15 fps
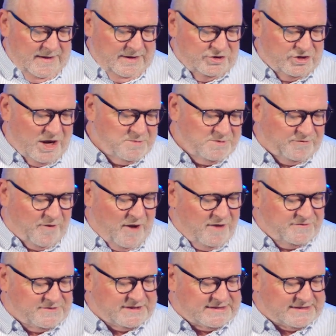James
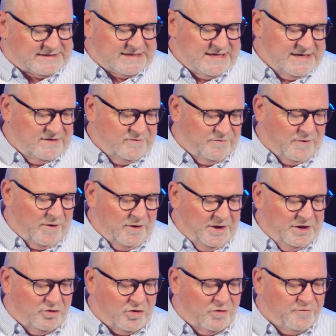5:16 and
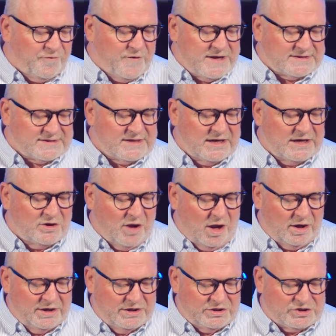following, confess and
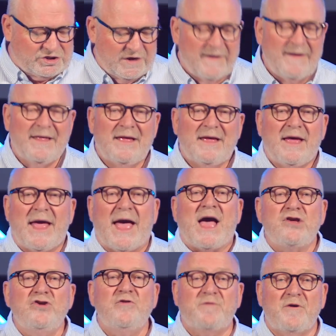acknowledge how
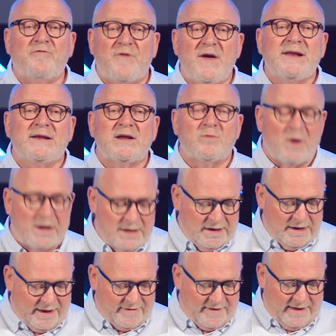you've offended one
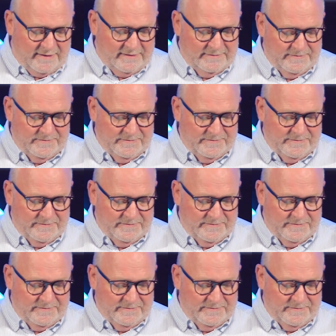another